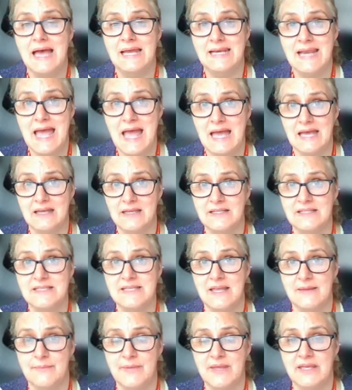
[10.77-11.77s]
an
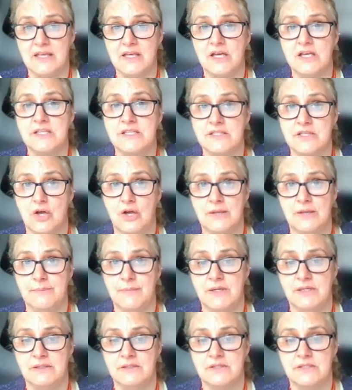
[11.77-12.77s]
academic
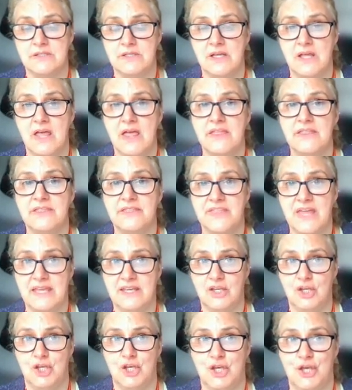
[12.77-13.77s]
assignment.
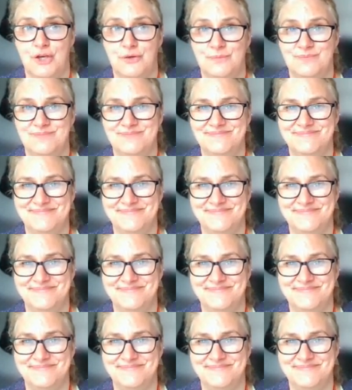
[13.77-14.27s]
Thank you.